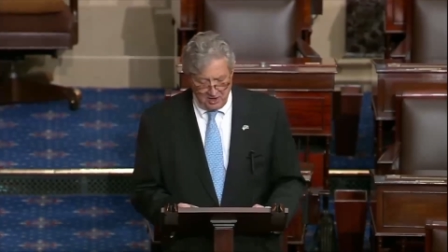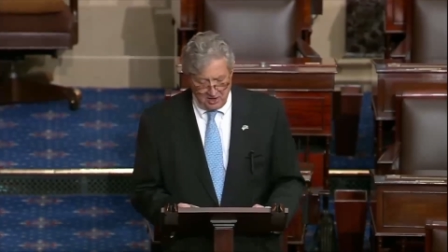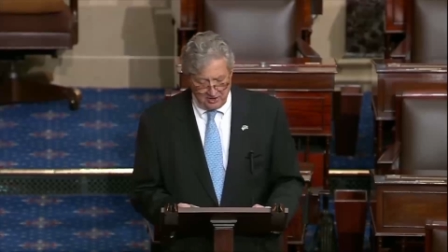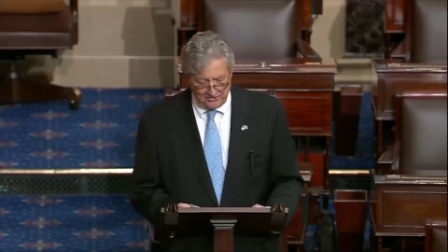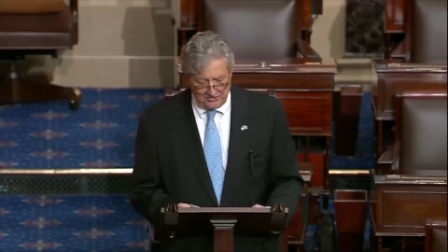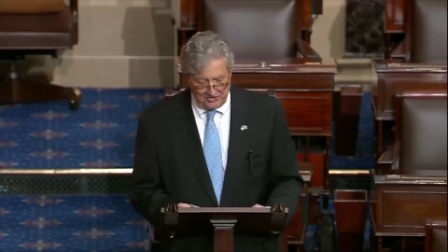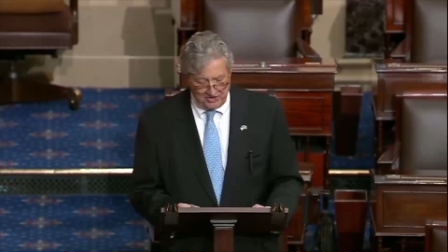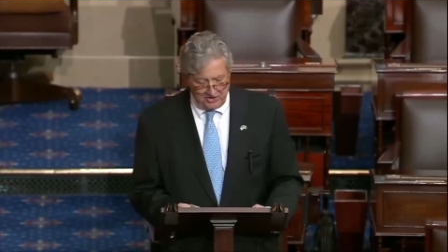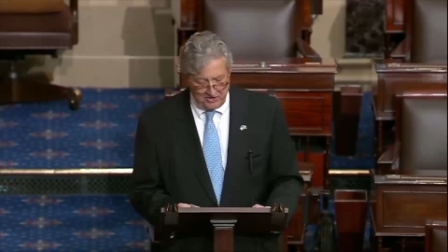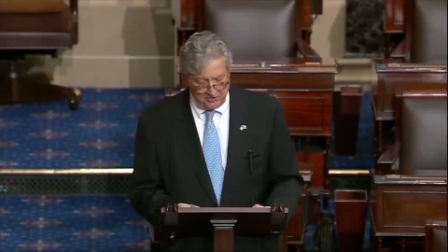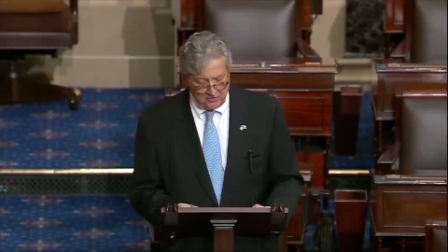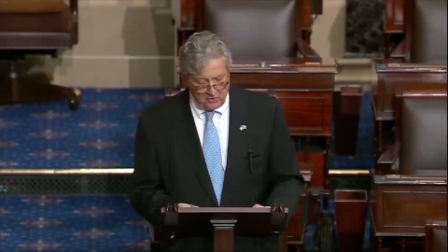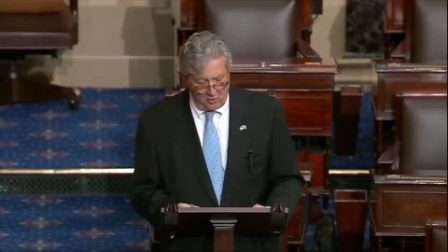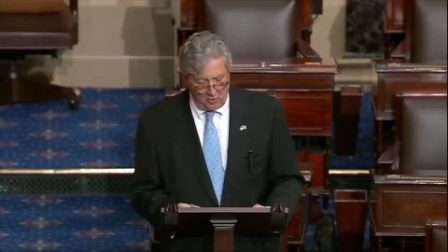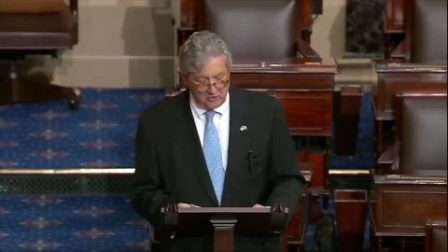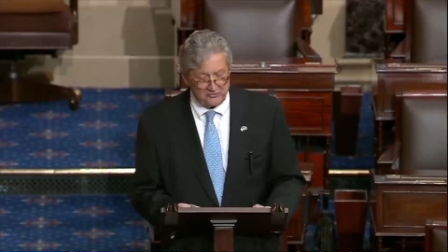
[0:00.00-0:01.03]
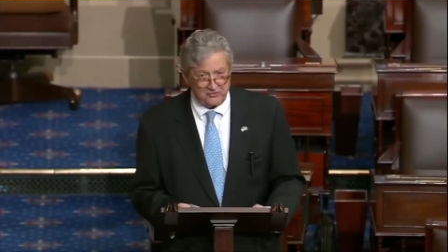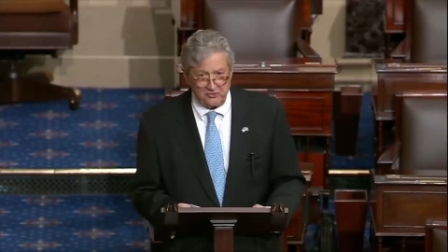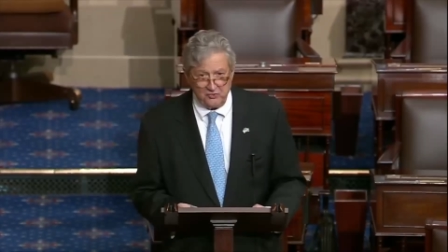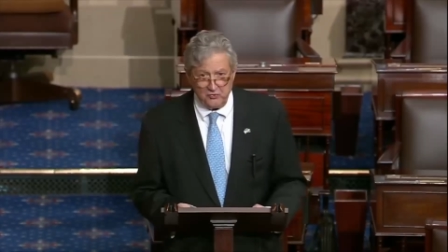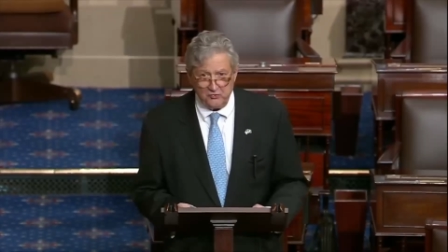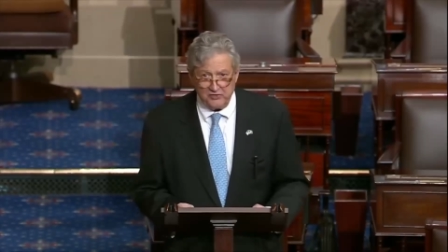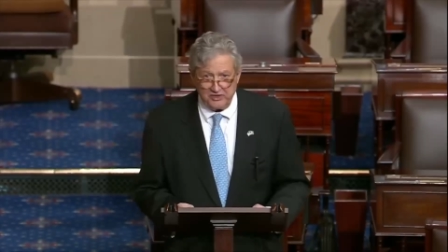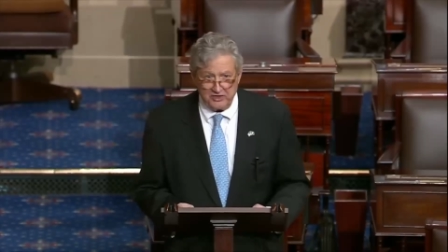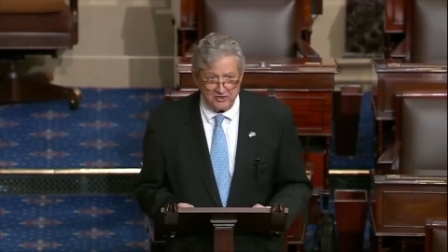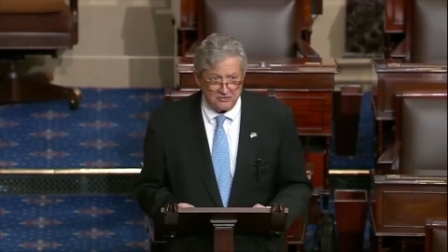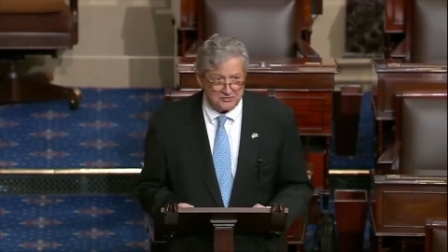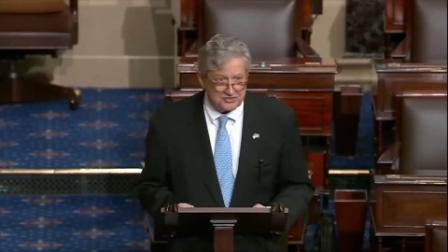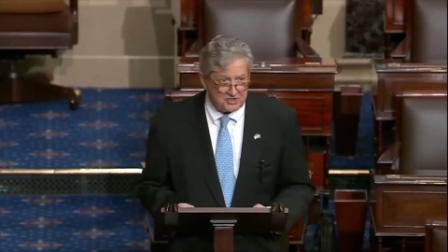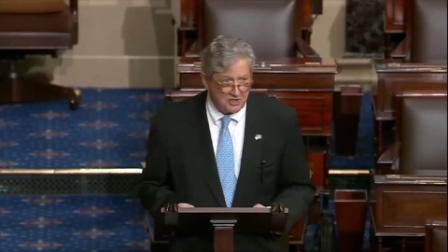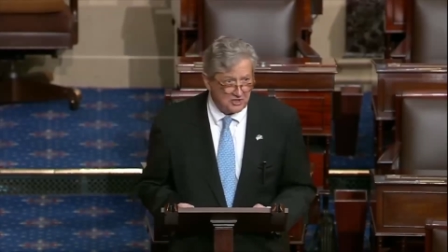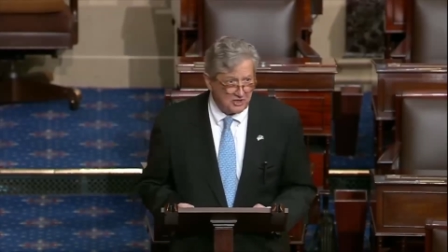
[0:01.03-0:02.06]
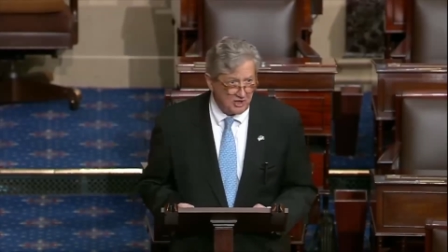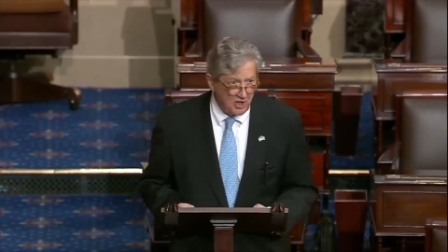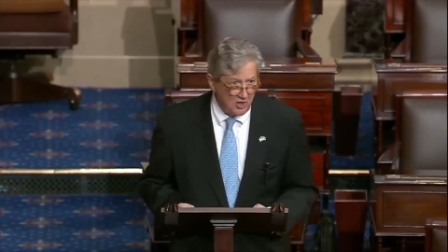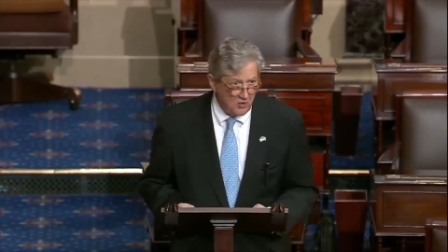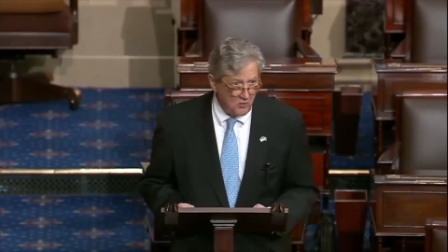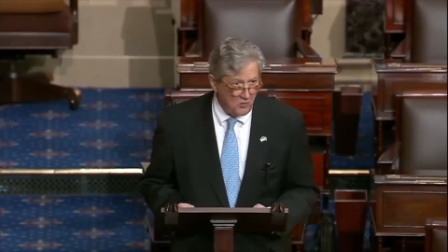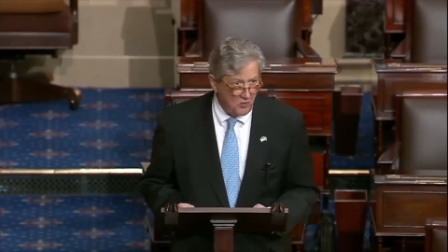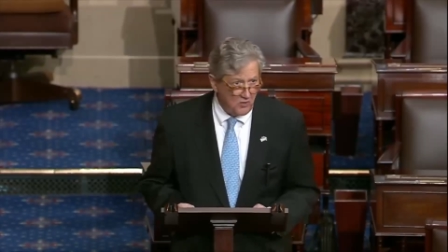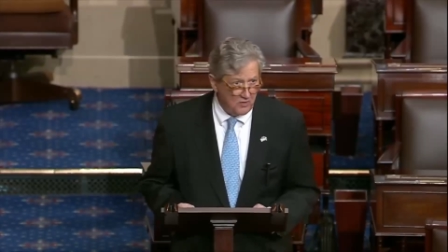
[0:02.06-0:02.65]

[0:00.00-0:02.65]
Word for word: a year or two years ago.